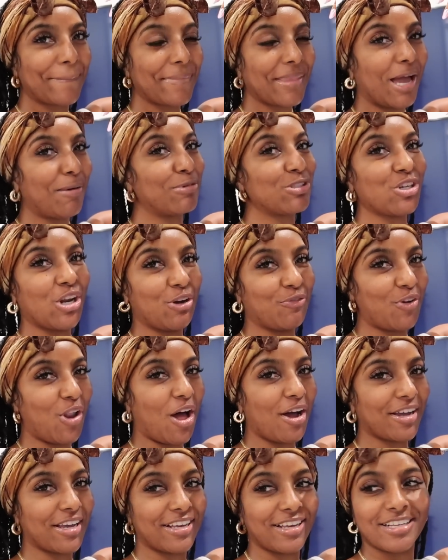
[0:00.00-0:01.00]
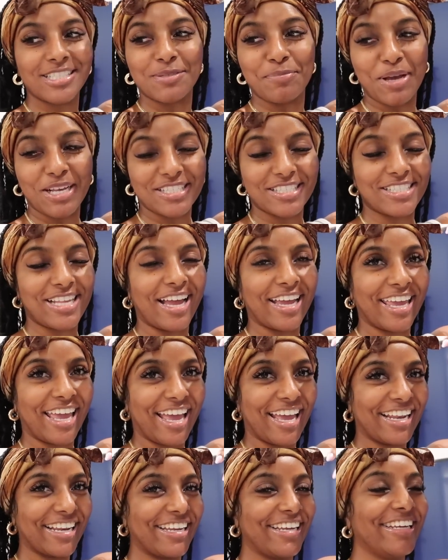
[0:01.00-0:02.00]
I'm gonna try to vlog it as best as I
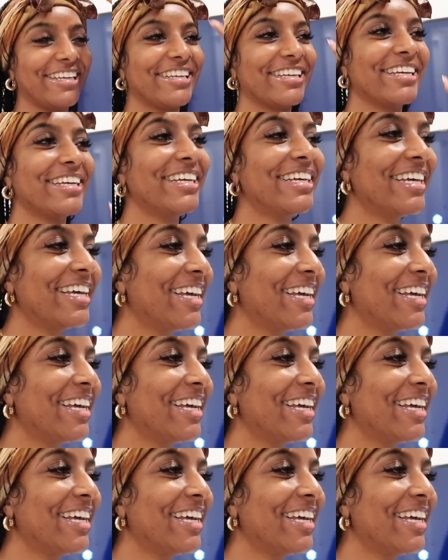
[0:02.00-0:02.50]
can.